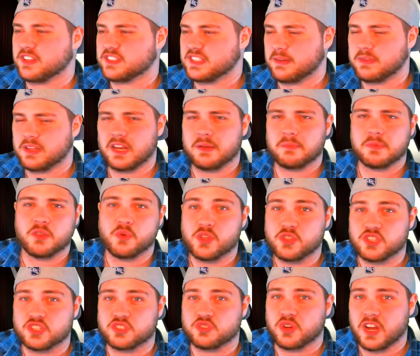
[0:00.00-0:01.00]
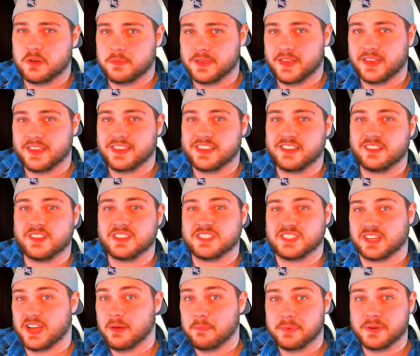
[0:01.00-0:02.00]
Is WWE just trying to be a heel as
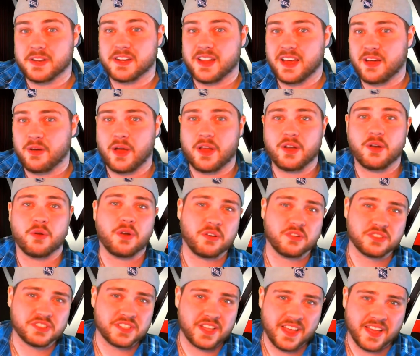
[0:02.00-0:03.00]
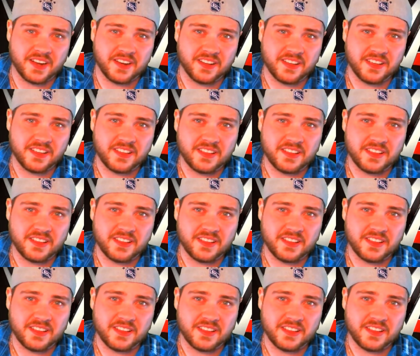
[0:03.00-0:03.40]
a company now? I don't understand.